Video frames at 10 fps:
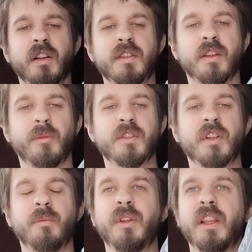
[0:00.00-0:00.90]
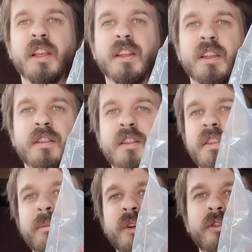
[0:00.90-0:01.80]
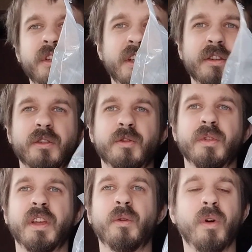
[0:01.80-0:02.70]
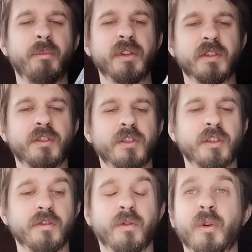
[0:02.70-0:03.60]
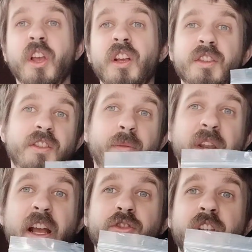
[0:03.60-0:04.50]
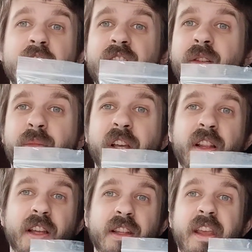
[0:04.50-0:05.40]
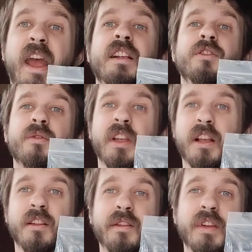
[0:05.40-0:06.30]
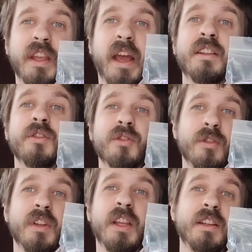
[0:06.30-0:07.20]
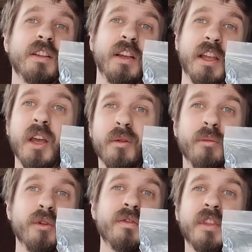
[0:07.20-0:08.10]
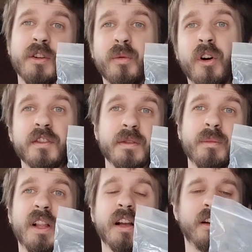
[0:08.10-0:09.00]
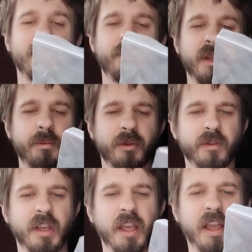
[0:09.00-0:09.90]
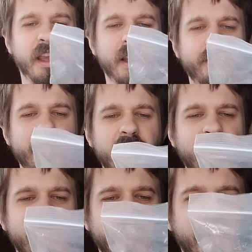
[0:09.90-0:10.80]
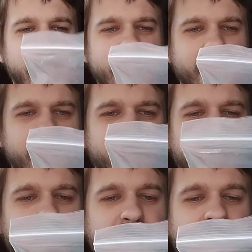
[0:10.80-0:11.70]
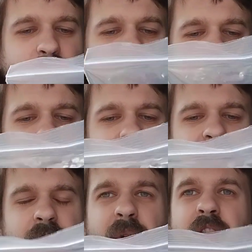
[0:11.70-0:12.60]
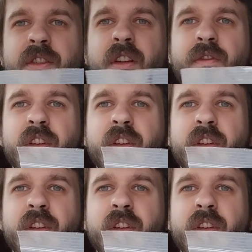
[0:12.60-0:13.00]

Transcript: someone's going to play like the typical heroes with like weapons they're searching for. Someone actually gets to play like the castle, like a living castle, so they get to like move their walls and block off people. And I forget like the last one, there might be like witches and some other stuff